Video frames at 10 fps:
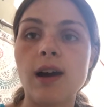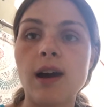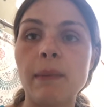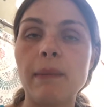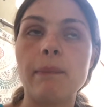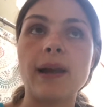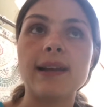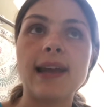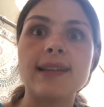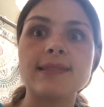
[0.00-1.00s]

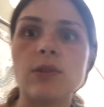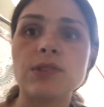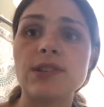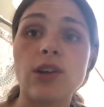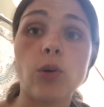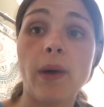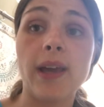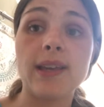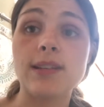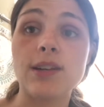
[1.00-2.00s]
My dad's downstairs. I don't know
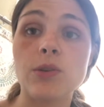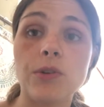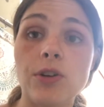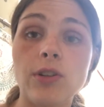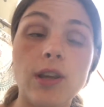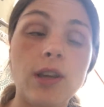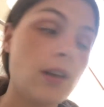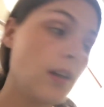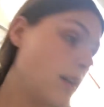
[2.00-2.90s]
why he's here so early,